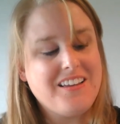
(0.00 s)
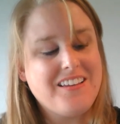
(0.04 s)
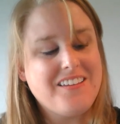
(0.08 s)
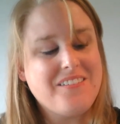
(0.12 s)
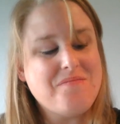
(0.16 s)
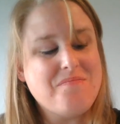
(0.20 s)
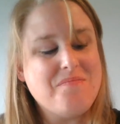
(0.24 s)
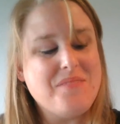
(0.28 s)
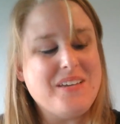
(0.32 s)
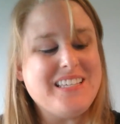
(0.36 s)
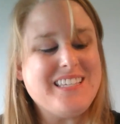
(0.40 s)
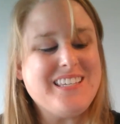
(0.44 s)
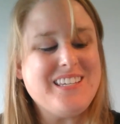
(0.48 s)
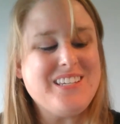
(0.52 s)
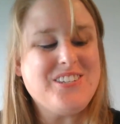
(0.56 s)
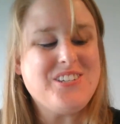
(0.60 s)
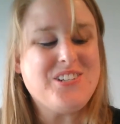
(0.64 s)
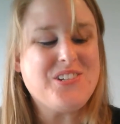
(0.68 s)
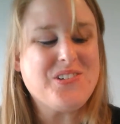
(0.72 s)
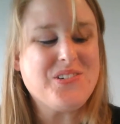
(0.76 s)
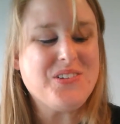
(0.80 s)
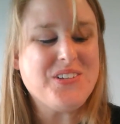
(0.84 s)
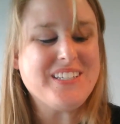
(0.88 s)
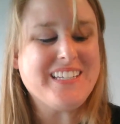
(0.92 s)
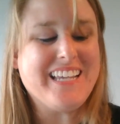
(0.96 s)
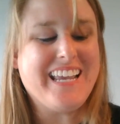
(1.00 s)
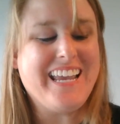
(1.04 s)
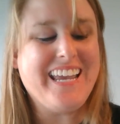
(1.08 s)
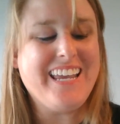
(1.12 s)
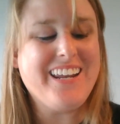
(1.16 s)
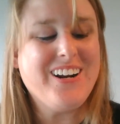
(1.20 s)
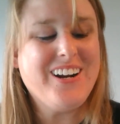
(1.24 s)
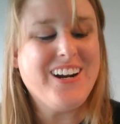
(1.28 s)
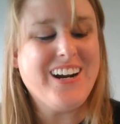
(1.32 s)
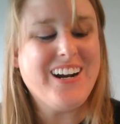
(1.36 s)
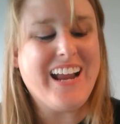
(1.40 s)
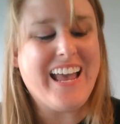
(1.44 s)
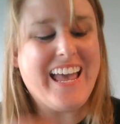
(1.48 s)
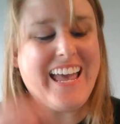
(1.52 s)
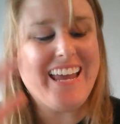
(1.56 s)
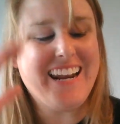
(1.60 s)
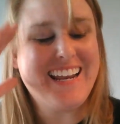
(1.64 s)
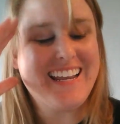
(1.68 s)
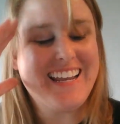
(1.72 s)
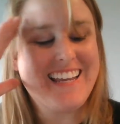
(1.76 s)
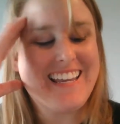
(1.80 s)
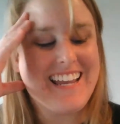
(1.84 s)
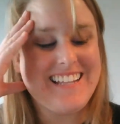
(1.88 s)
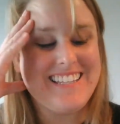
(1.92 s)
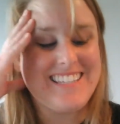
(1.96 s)
Mrs. Jules hit her head
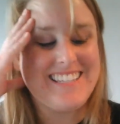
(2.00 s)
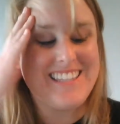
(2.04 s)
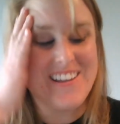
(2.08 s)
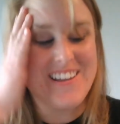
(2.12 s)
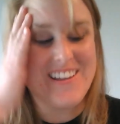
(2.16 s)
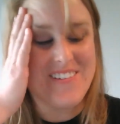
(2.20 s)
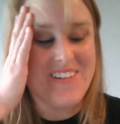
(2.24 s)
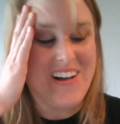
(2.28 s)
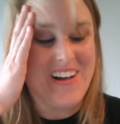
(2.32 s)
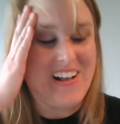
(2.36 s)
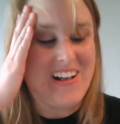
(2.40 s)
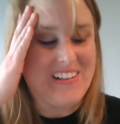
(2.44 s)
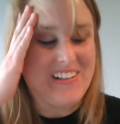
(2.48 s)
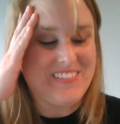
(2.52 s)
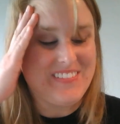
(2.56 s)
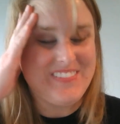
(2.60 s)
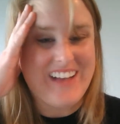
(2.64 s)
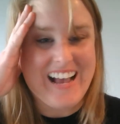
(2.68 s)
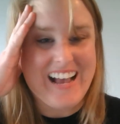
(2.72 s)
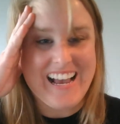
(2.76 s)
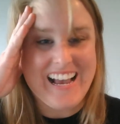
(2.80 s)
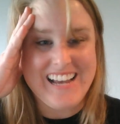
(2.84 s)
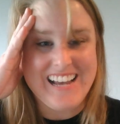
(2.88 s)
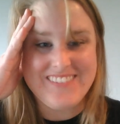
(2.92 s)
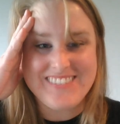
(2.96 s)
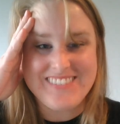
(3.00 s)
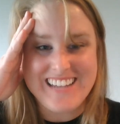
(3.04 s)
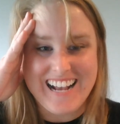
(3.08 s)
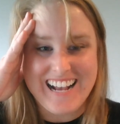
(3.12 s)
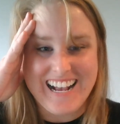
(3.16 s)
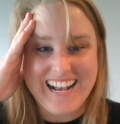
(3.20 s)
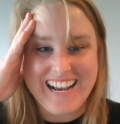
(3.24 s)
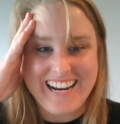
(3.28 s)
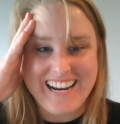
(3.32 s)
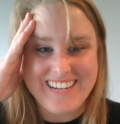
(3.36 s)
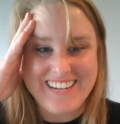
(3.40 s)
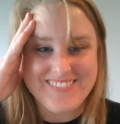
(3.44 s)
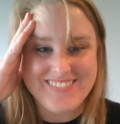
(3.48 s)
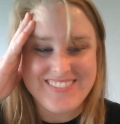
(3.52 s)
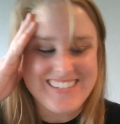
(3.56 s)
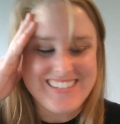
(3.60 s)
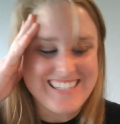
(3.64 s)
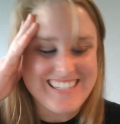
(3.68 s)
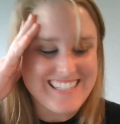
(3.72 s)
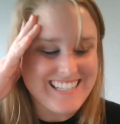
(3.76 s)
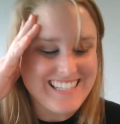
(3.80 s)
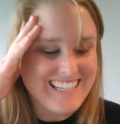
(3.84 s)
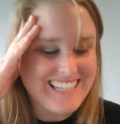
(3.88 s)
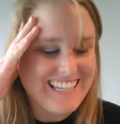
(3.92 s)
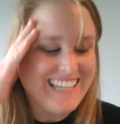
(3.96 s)
against the wall 5
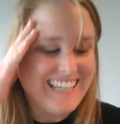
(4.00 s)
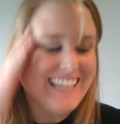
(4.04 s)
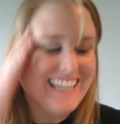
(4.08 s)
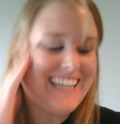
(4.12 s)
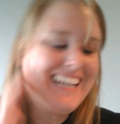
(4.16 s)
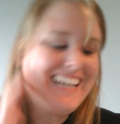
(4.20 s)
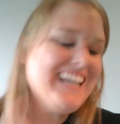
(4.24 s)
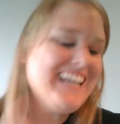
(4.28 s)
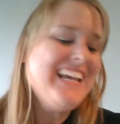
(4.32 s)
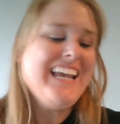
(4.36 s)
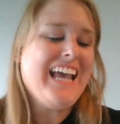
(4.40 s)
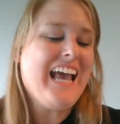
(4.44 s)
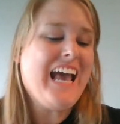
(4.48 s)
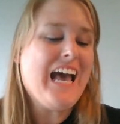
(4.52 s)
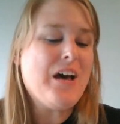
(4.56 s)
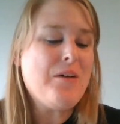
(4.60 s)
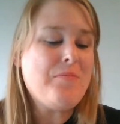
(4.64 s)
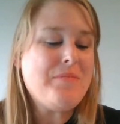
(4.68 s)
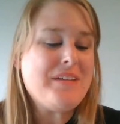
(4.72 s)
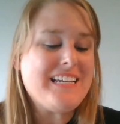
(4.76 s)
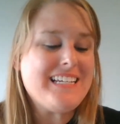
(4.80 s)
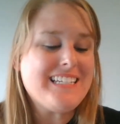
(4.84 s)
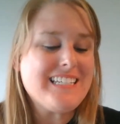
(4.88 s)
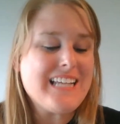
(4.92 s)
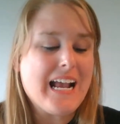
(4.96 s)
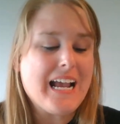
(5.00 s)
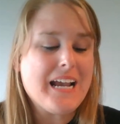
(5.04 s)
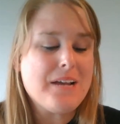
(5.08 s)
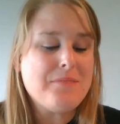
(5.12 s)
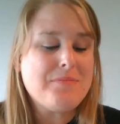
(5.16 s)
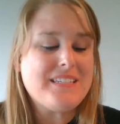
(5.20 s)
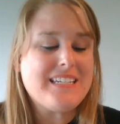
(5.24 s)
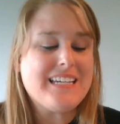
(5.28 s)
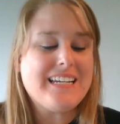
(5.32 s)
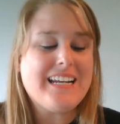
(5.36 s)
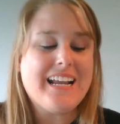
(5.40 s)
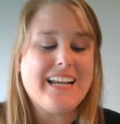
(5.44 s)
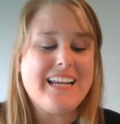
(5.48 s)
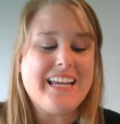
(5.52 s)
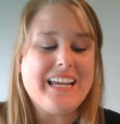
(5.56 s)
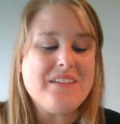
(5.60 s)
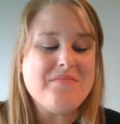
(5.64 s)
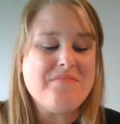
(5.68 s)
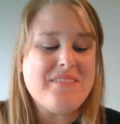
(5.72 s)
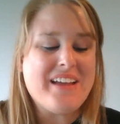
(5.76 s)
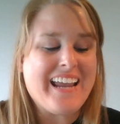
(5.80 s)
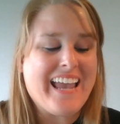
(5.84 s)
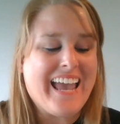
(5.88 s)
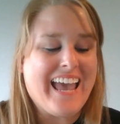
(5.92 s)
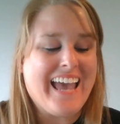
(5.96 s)
times. "How many times did I hit
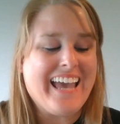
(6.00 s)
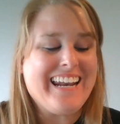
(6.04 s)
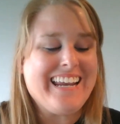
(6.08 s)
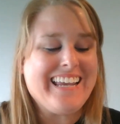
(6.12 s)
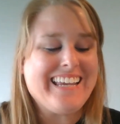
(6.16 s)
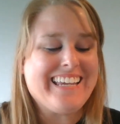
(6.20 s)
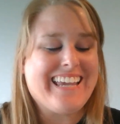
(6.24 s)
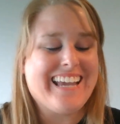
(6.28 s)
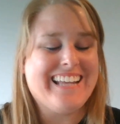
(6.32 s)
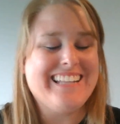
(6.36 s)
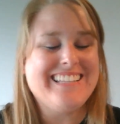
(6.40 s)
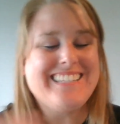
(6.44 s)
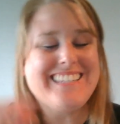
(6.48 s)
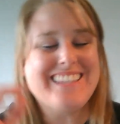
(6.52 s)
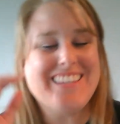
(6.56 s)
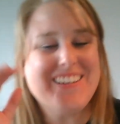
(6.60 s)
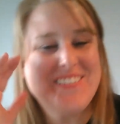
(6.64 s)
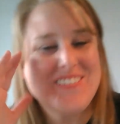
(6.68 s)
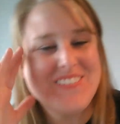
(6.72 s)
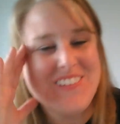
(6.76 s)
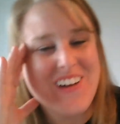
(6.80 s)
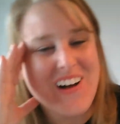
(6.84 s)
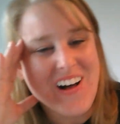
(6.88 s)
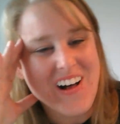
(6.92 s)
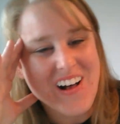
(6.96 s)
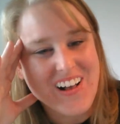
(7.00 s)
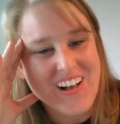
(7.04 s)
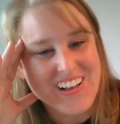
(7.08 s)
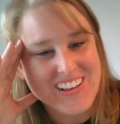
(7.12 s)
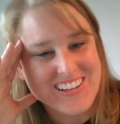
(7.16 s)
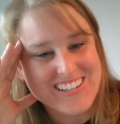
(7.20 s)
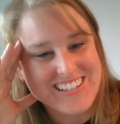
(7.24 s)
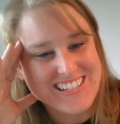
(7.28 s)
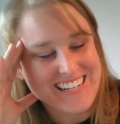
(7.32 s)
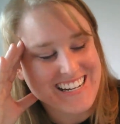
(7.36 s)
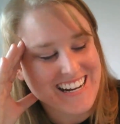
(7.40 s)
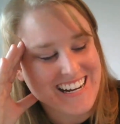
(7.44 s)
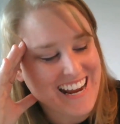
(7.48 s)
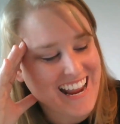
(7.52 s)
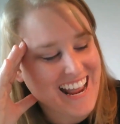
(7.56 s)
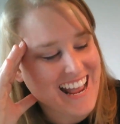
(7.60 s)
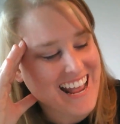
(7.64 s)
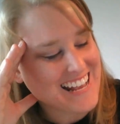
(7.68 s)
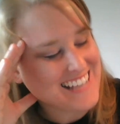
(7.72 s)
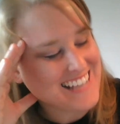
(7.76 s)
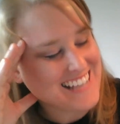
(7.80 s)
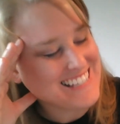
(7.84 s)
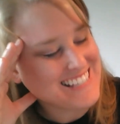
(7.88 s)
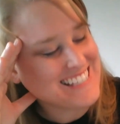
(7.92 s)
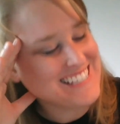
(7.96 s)
my head against the wall?" she
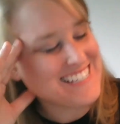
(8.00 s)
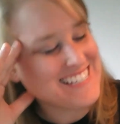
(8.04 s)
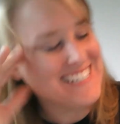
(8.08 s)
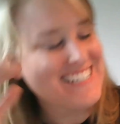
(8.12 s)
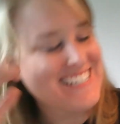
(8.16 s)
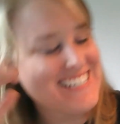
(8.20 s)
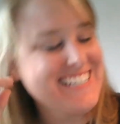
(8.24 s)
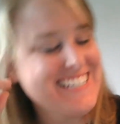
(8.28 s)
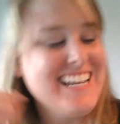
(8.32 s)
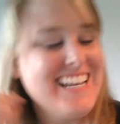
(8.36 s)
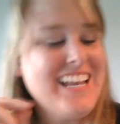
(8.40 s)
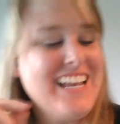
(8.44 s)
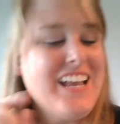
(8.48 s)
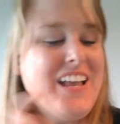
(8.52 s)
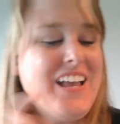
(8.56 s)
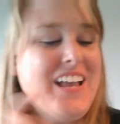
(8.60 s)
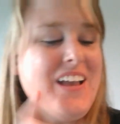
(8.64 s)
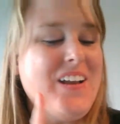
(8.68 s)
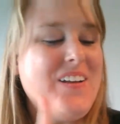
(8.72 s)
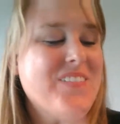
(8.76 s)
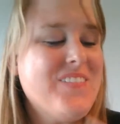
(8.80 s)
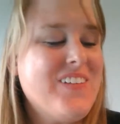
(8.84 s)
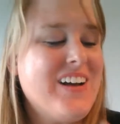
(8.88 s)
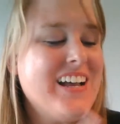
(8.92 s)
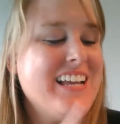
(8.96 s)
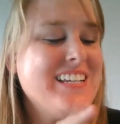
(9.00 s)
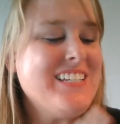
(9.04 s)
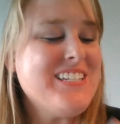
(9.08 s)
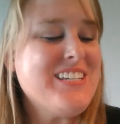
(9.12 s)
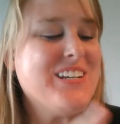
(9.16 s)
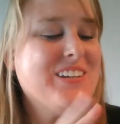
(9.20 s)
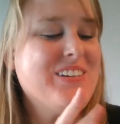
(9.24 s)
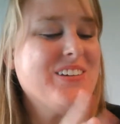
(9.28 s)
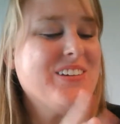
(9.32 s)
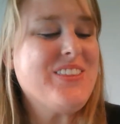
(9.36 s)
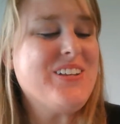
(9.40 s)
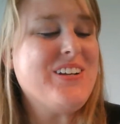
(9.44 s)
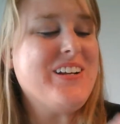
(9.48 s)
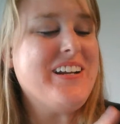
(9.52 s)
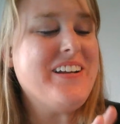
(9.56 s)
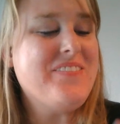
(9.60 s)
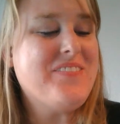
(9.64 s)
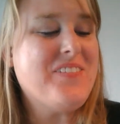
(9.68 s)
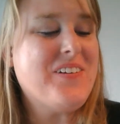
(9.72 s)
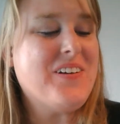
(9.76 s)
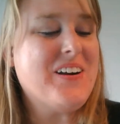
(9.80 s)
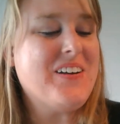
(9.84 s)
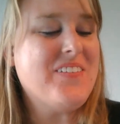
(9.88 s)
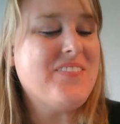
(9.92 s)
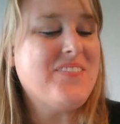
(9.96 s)
asked. 1, 2, 3,
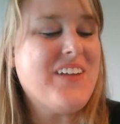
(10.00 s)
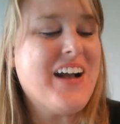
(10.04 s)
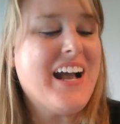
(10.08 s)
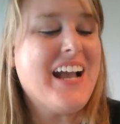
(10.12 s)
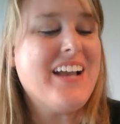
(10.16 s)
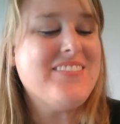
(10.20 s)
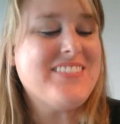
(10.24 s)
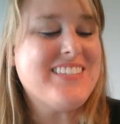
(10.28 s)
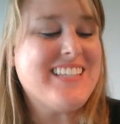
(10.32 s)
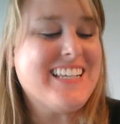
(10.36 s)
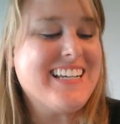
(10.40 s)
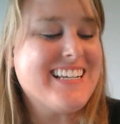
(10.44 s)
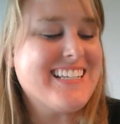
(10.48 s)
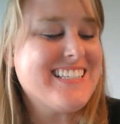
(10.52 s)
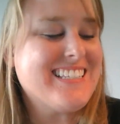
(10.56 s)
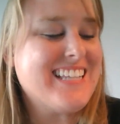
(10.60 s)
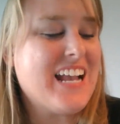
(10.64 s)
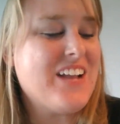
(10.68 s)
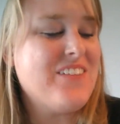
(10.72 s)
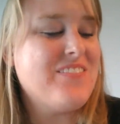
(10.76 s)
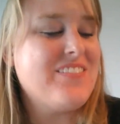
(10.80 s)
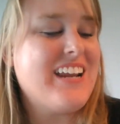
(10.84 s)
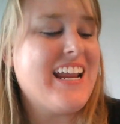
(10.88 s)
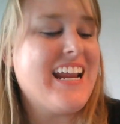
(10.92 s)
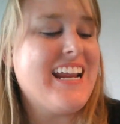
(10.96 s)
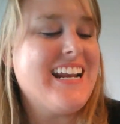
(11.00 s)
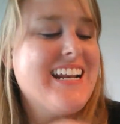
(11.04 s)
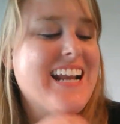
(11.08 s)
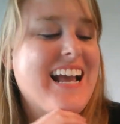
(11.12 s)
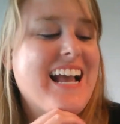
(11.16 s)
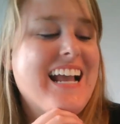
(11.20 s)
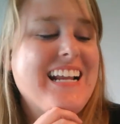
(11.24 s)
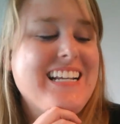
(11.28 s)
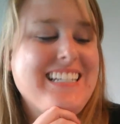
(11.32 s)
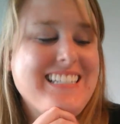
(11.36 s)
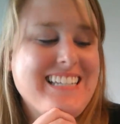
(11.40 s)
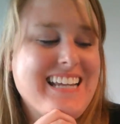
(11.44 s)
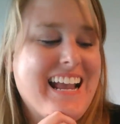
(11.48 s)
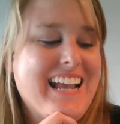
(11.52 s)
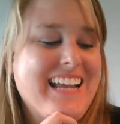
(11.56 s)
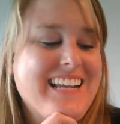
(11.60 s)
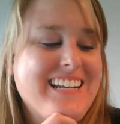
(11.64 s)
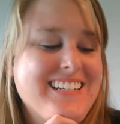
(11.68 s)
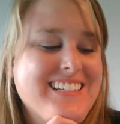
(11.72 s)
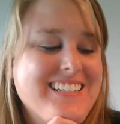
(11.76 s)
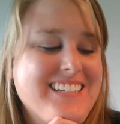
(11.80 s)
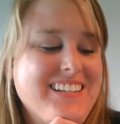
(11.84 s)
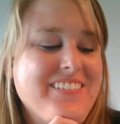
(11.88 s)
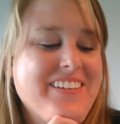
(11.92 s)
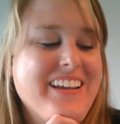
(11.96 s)
4, 5, 6, 7, 8, 9,
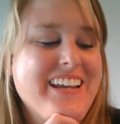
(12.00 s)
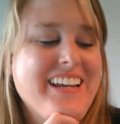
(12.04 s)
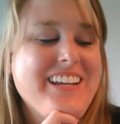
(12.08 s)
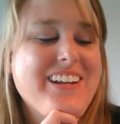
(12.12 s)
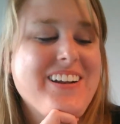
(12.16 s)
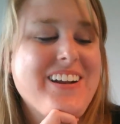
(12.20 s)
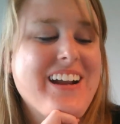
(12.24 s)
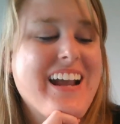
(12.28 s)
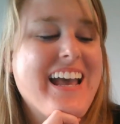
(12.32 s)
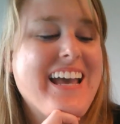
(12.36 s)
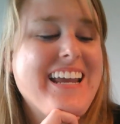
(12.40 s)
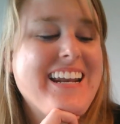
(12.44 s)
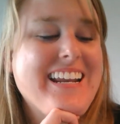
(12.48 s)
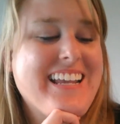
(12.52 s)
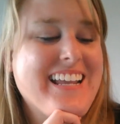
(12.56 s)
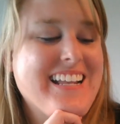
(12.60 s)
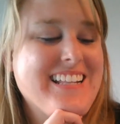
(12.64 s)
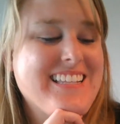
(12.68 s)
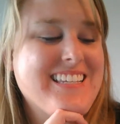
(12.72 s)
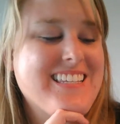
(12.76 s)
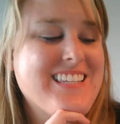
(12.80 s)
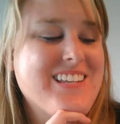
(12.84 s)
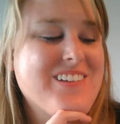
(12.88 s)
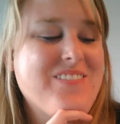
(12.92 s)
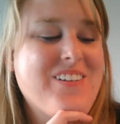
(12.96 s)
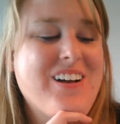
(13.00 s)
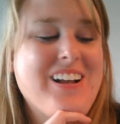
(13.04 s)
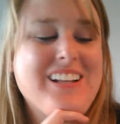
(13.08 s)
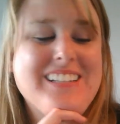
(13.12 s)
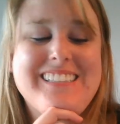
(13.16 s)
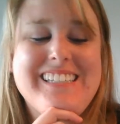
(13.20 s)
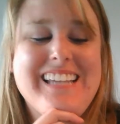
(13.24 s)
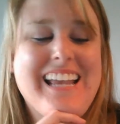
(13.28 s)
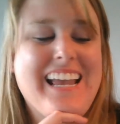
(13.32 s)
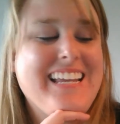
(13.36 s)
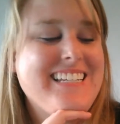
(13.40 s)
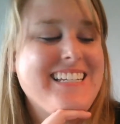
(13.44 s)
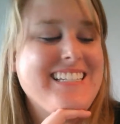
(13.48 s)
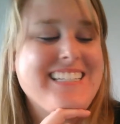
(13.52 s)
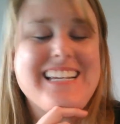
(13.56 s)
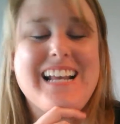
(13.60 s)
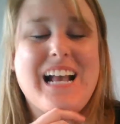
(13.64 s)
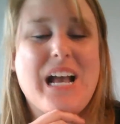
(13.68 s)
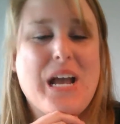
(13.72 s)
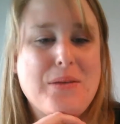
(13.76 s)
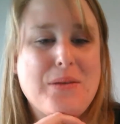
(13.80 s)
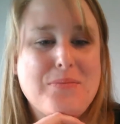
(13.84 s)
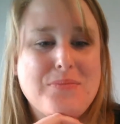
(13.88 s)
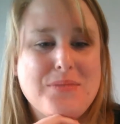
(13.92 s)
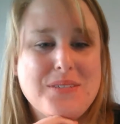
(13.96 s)
10. "You hit your head against the wall 10
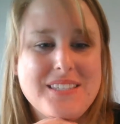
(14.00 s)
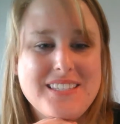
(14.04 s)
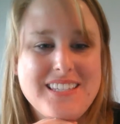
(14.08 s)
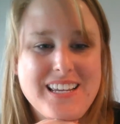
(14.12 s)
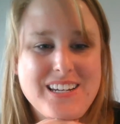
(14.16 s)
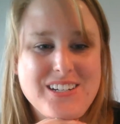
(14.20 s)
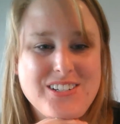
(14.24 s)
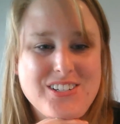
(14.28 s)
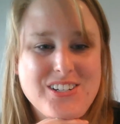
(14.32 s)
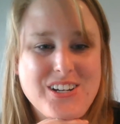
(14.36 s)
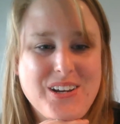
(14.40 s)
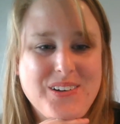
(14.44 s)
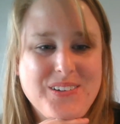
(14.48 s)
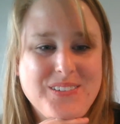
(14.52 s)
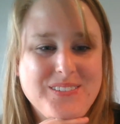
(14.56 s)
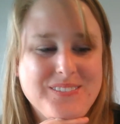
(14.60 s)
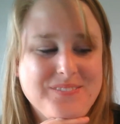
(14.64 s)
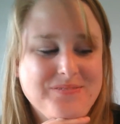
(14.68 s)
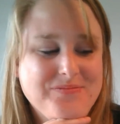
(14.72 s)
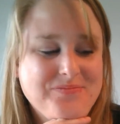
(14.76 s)
times, said Joe.